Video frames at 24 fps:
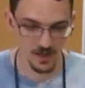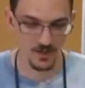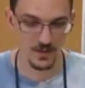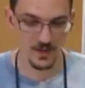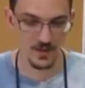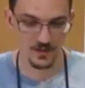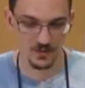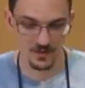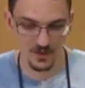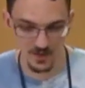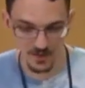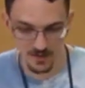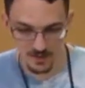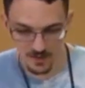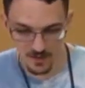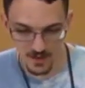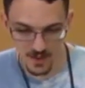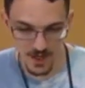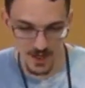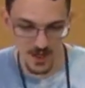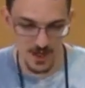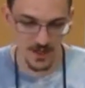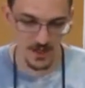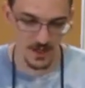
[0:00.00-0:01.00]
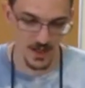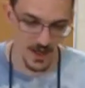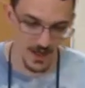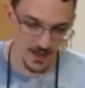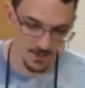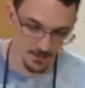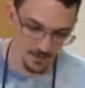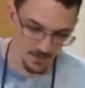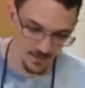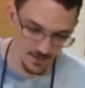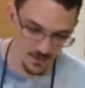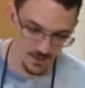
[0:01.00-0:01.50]
And then to the side,
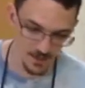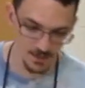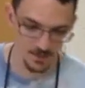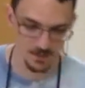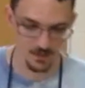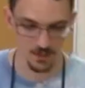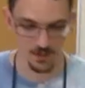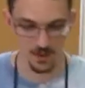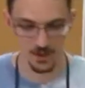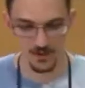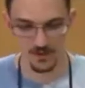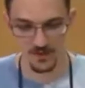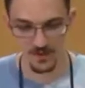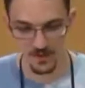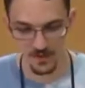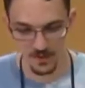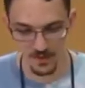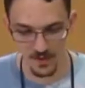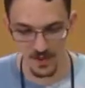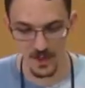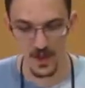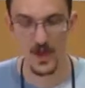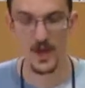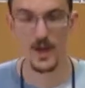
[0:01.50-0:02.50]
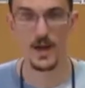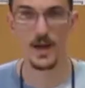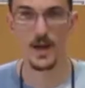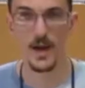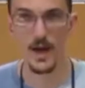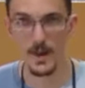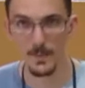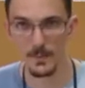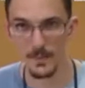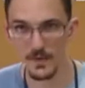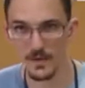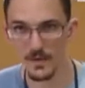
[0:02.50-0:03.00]
opposite, to the side,
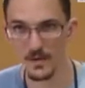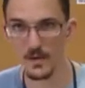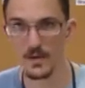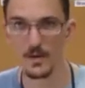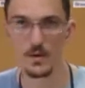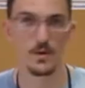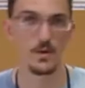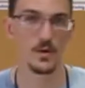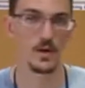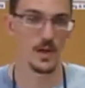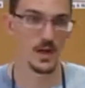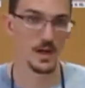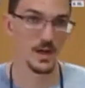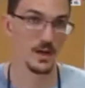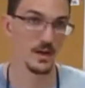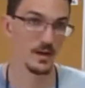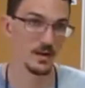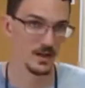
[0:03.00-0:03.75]
opposite, okay?